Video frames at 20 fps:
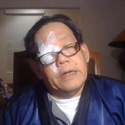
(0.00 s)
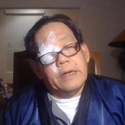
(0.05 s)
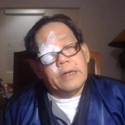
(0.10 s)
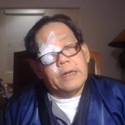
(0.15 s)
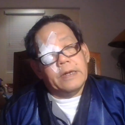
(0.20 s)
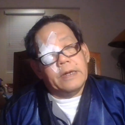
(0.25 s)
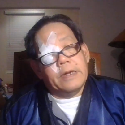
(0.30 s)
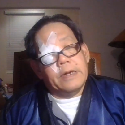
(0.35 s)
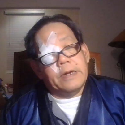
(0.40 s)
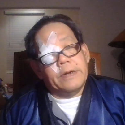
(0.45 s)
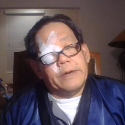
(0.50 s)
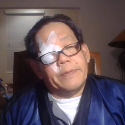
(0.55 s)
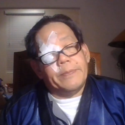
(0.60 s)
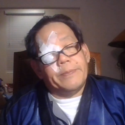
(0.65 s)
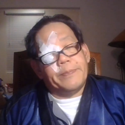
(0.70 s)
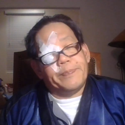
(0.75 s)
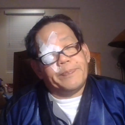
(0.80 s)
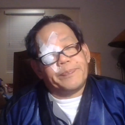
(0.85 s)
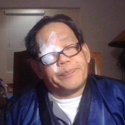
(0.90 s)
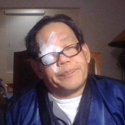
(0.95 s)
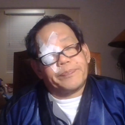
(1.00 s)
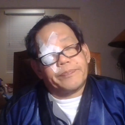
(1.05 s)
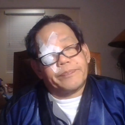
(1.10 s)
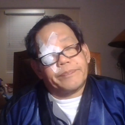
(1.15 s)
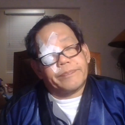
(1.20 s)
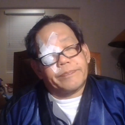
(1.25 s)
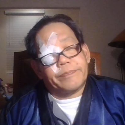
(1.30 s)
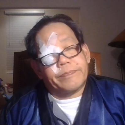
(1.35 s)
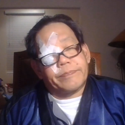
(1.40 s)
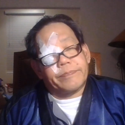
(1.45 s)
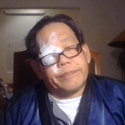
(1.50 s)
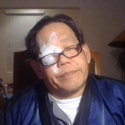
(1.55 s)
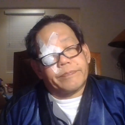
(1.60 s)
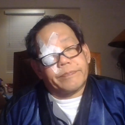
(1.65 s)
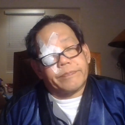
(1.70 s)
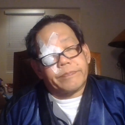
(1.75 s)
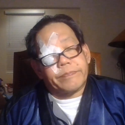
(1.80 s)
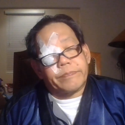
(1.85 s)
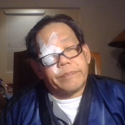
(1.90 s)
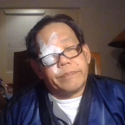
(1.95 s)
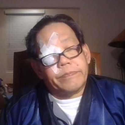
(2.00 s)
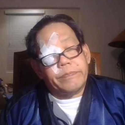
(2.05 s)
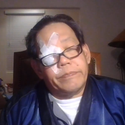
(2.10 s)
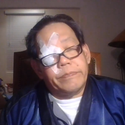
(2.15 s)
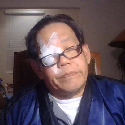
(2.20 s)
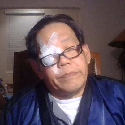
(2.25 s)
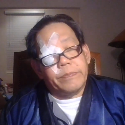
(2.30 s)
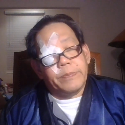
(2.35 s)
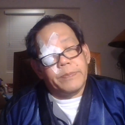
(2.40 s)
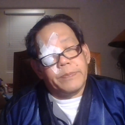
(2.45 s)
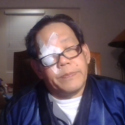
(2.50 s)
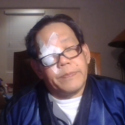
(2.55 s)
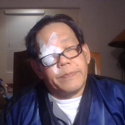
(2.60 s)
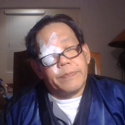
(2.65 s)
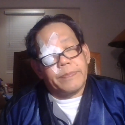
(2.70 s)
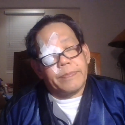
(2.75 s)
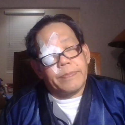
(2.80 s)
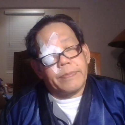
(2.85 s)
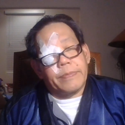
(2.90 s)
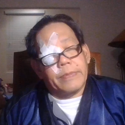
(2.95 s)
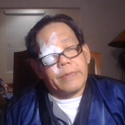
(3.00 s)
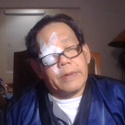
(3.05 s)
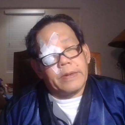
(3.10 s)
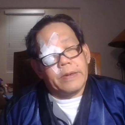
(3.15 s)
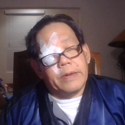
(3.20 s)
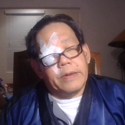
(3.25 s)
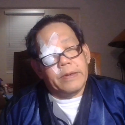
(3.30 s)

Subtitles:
No one is speaking in this clip.